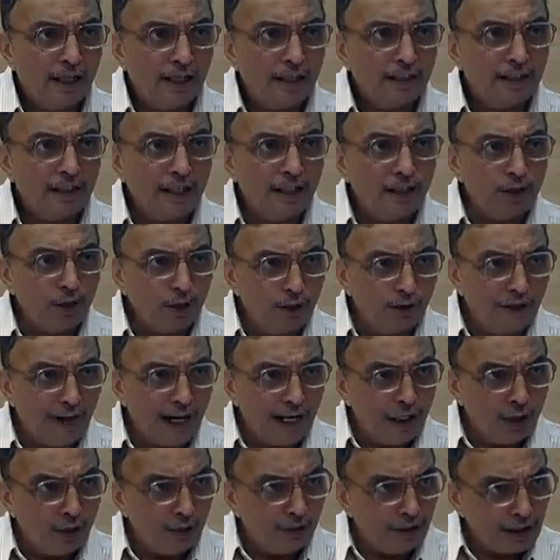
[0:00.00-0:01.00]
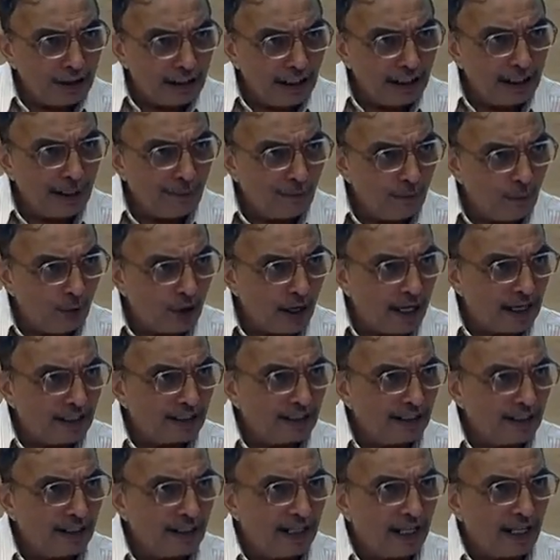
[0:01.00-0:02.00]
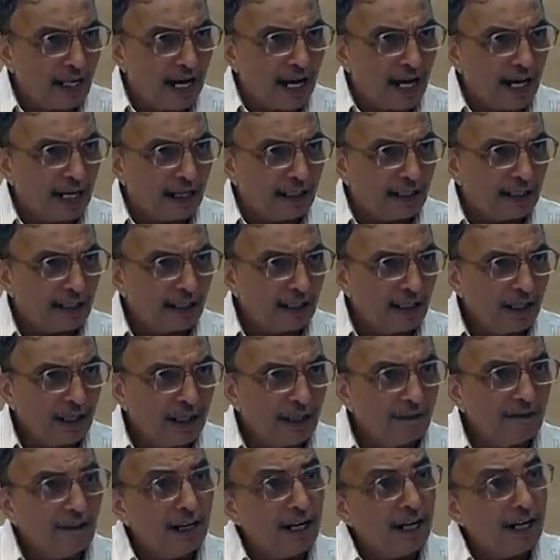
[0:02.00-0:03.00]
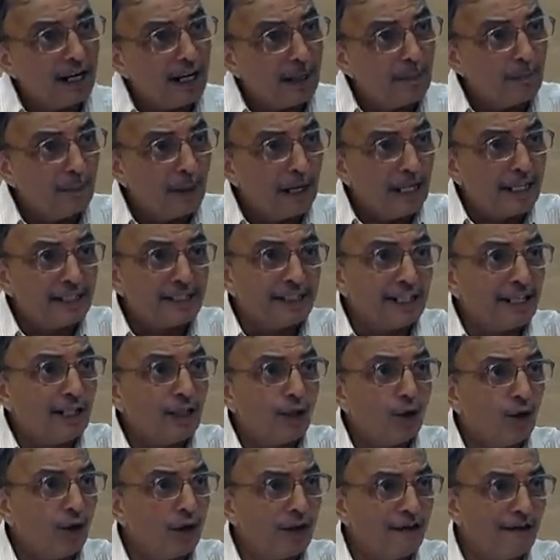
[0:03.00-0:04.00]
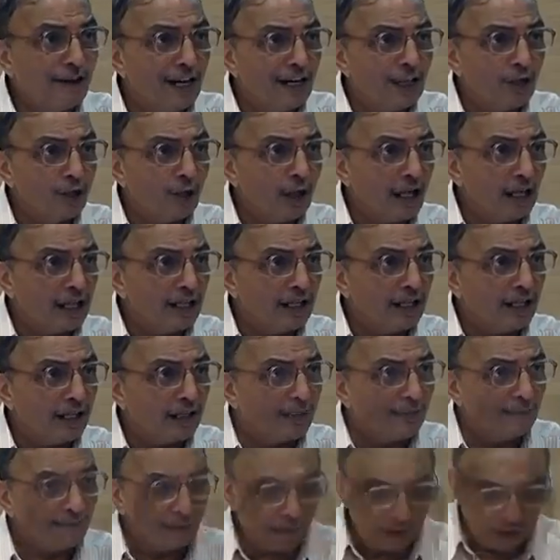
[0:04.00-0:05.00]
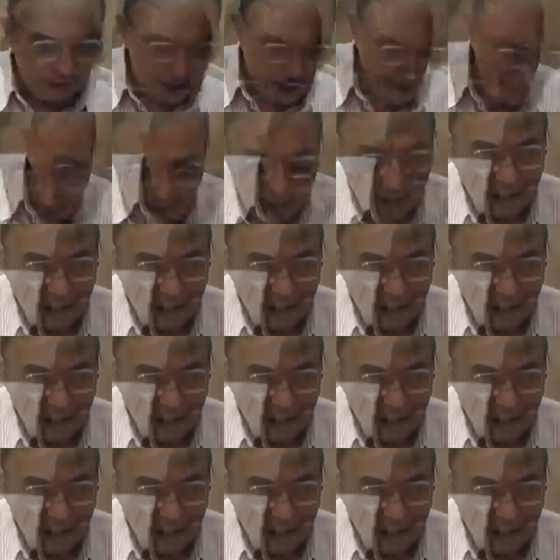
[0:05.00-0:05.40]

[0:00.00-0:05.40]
the new value which the Dumbo gets in the card will replace any old value earlier. Okay.